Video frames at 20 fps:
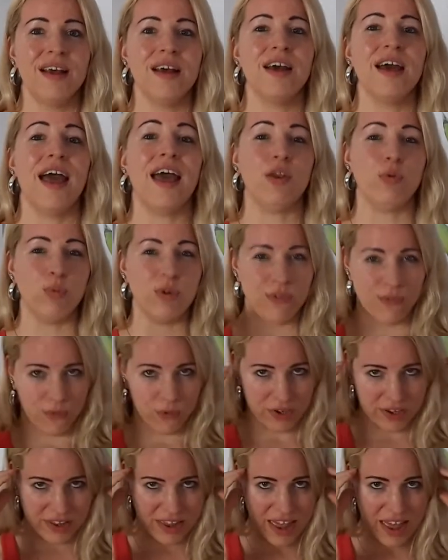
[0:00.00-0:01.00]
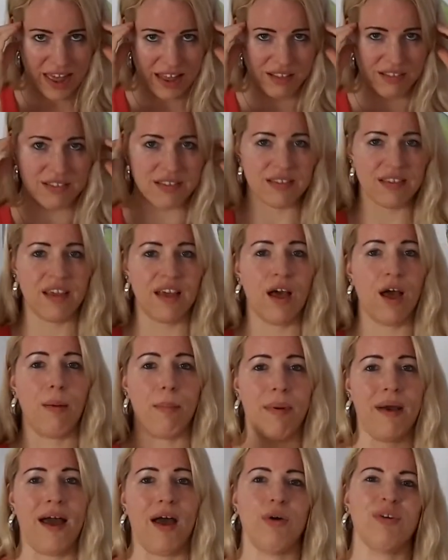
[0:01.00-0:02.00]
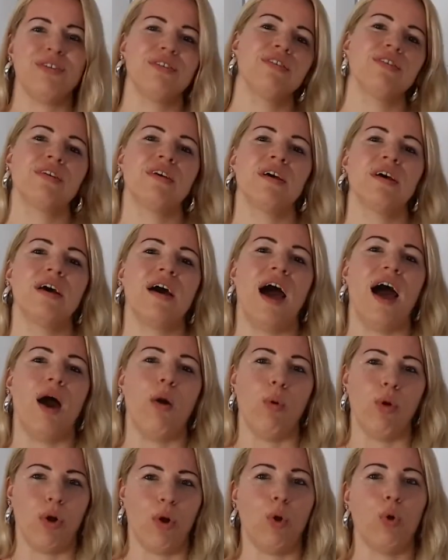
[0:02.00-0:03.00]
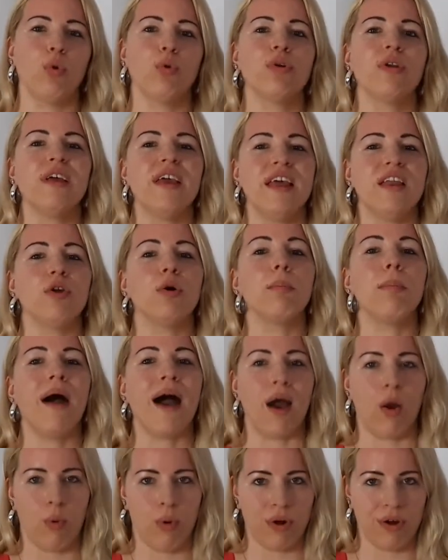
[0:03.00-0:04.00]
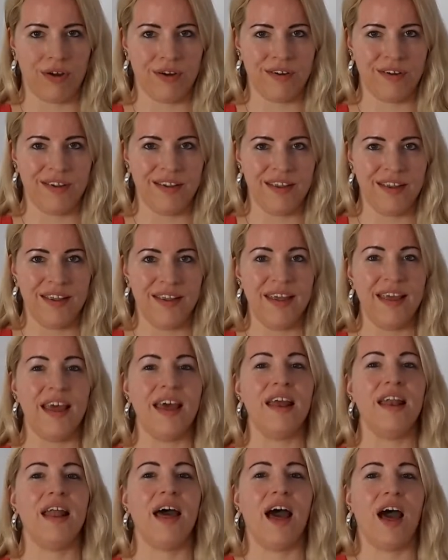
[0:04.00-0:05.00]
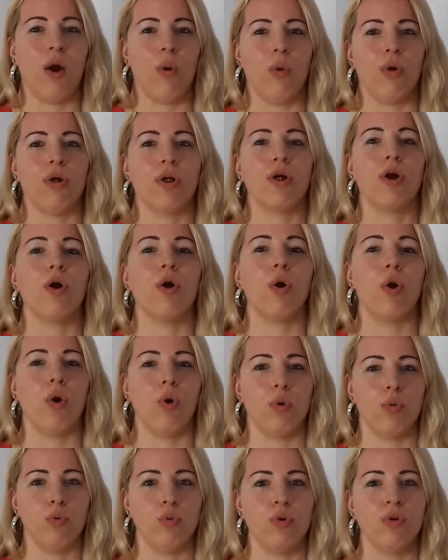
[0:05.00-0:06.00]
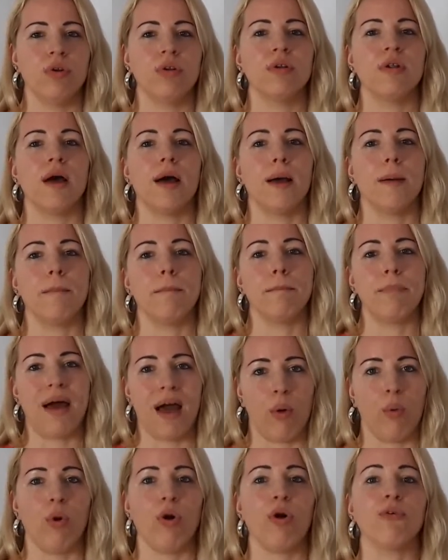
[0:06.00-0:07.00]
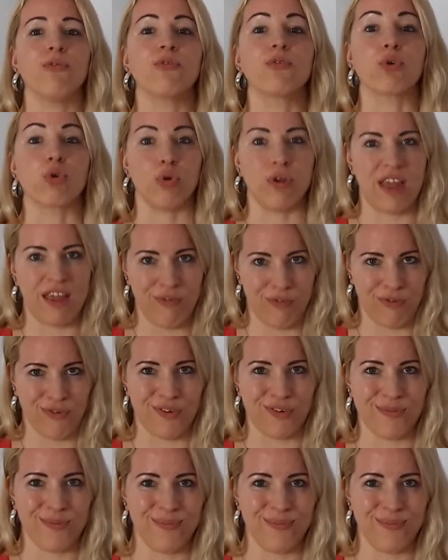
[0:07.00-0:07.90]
And we forget about our own inner power and our own power of creation.